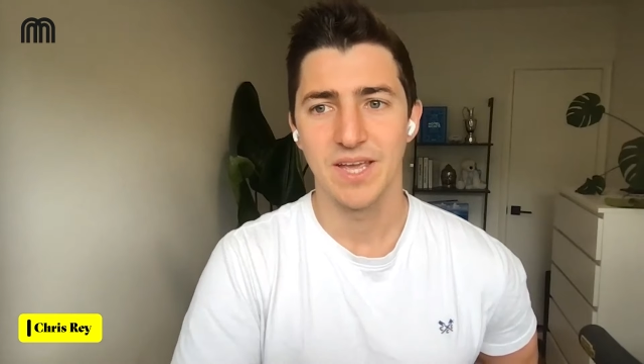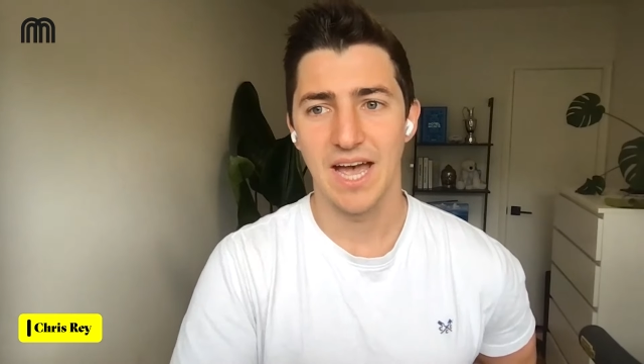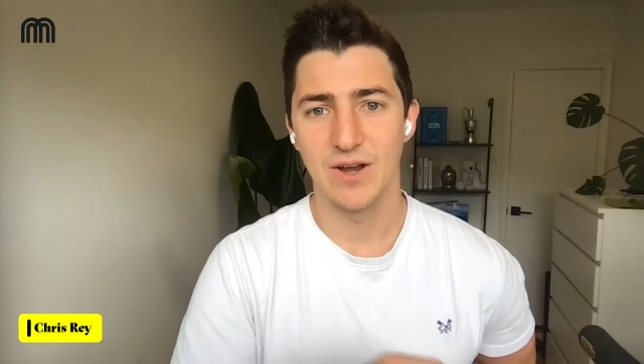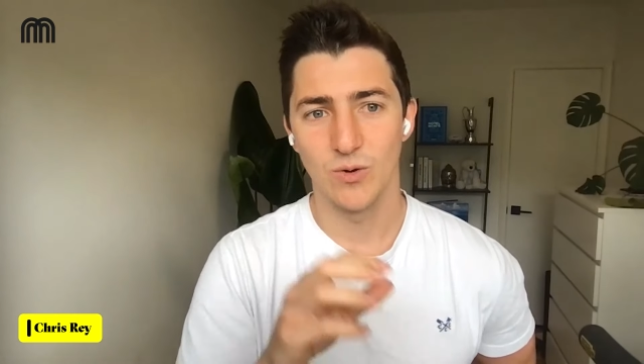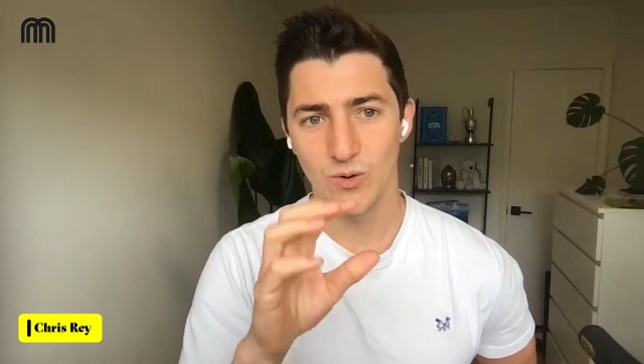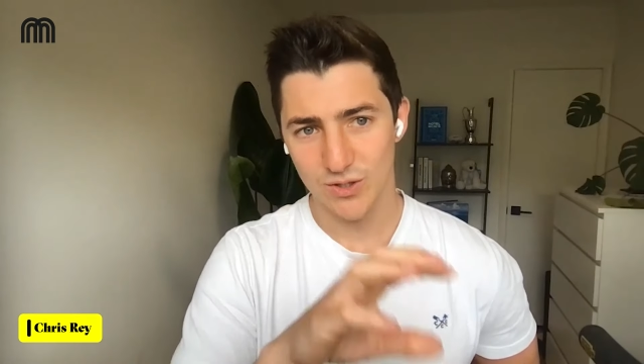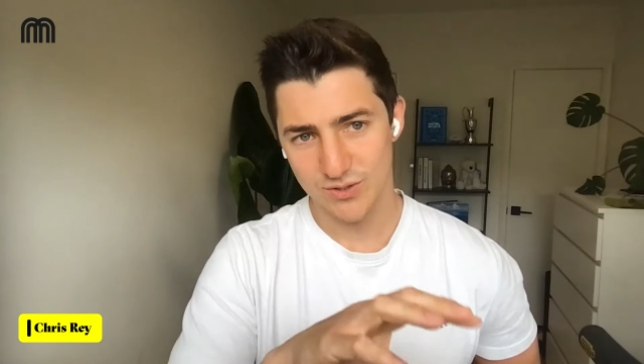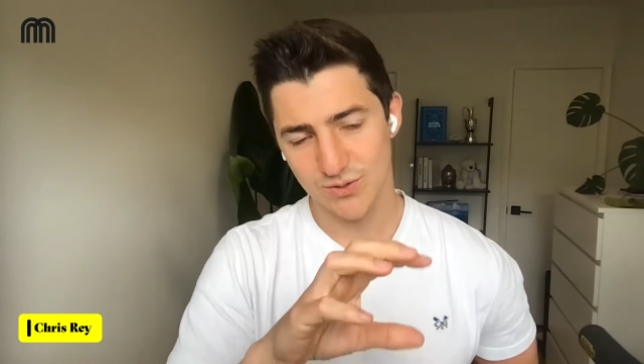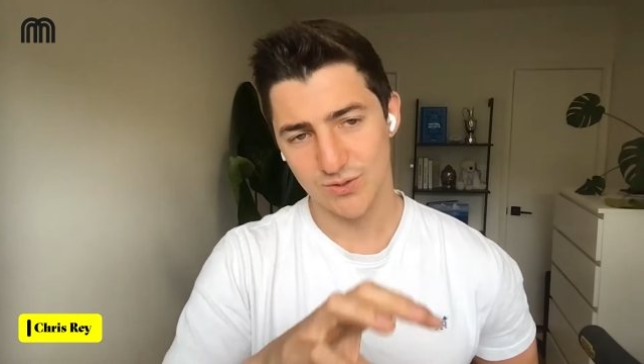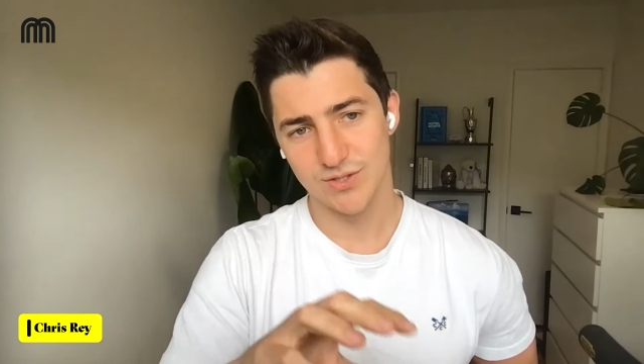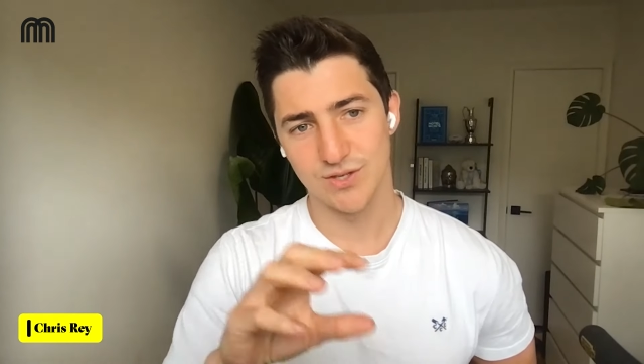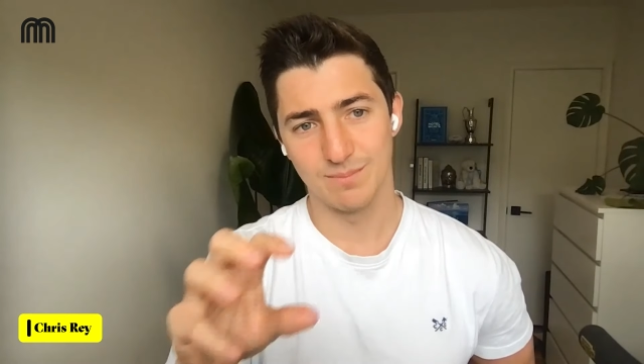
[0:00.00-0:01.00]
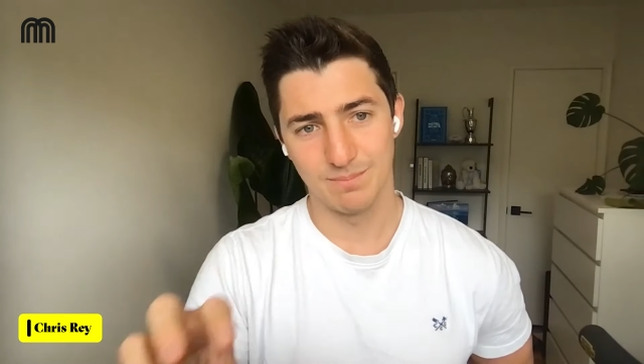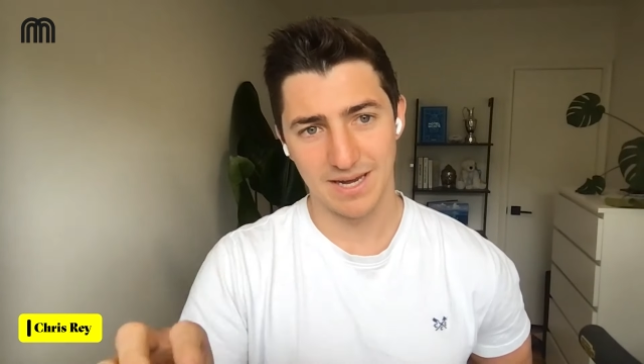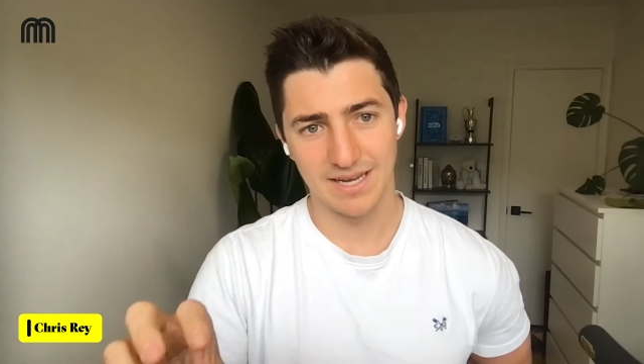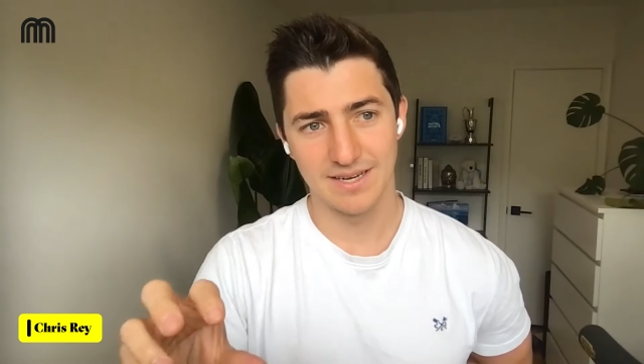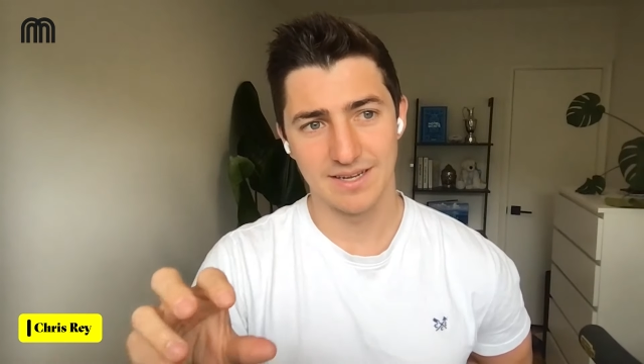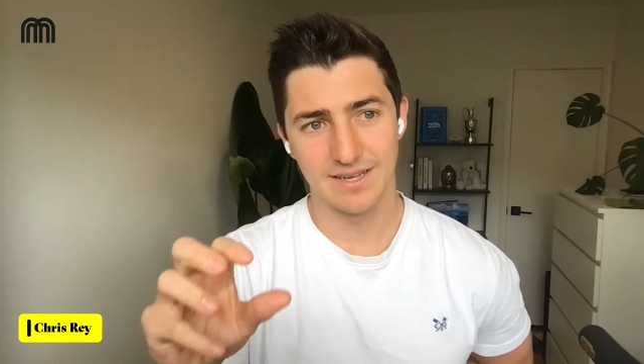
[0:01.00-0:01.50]
And all our scooters are
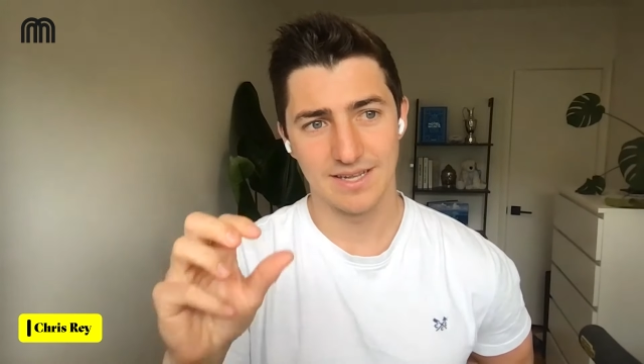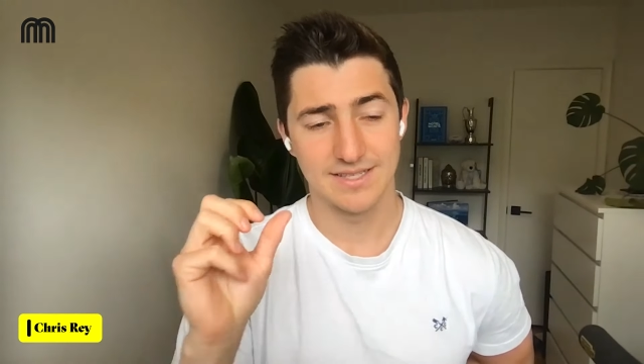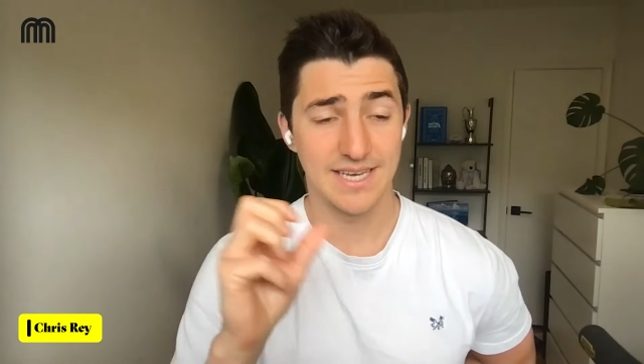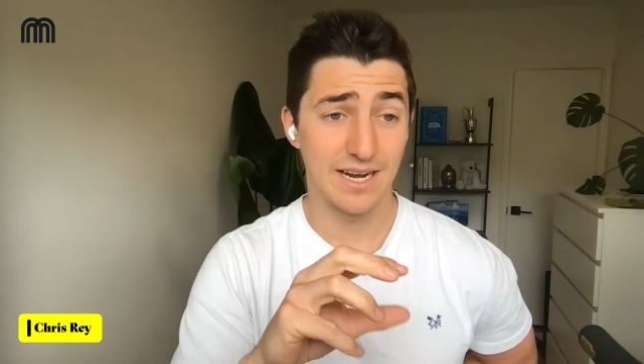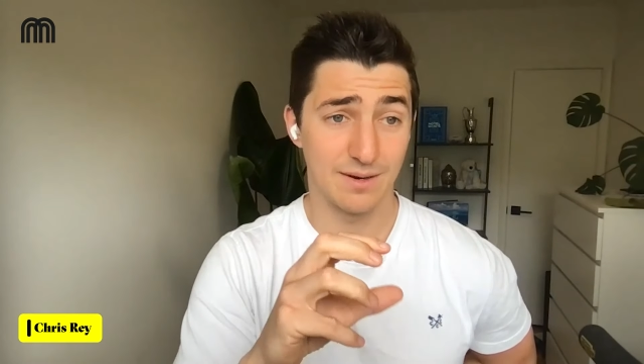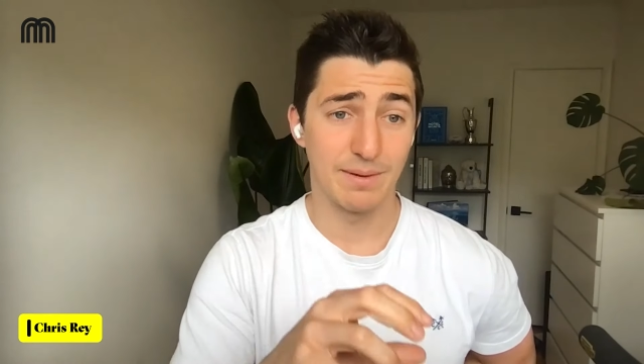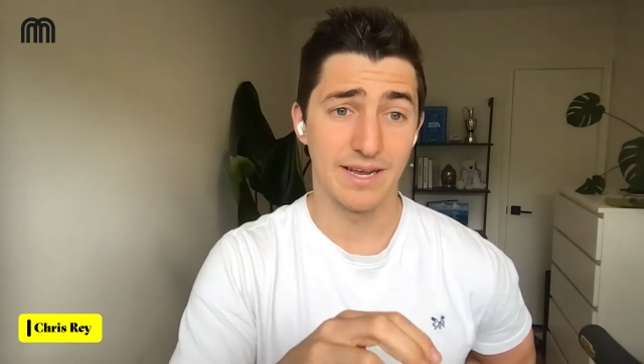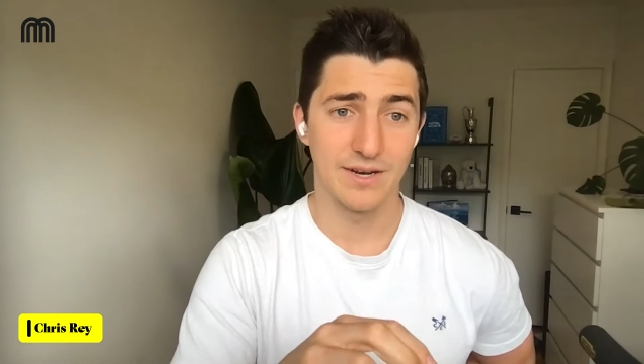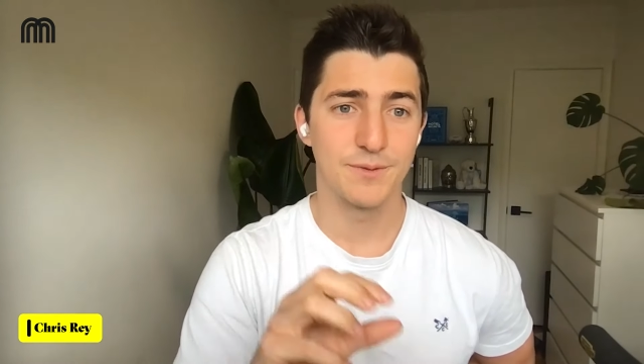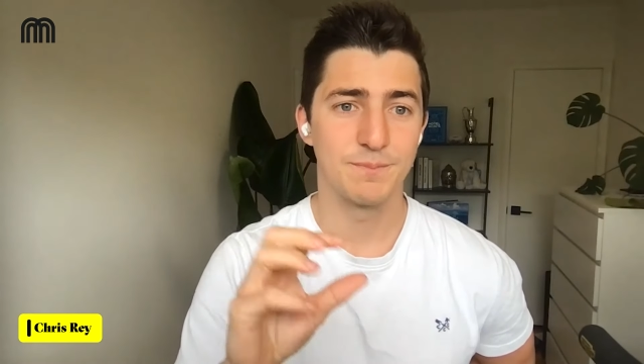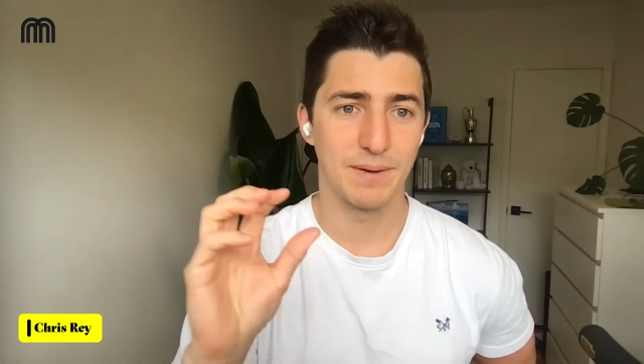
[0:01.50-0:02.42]
tailor-made